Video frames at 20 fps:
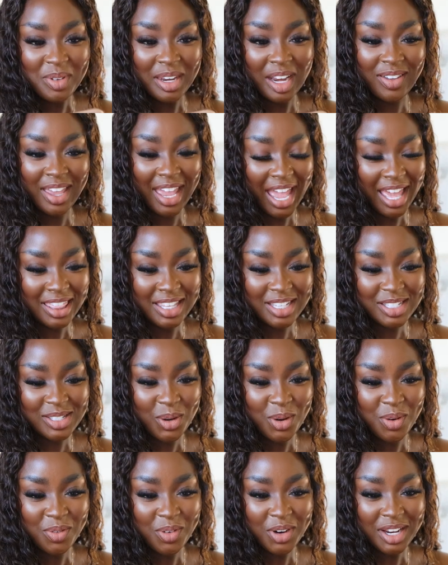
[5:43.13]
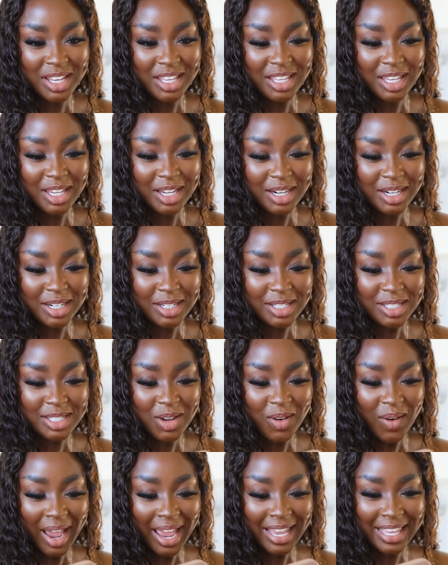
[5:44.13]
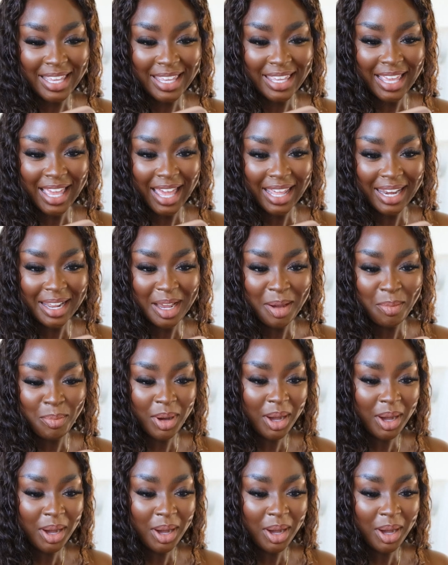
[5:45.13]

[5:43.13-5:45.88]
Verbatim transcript: I mean, I've had this over a year, so I get it,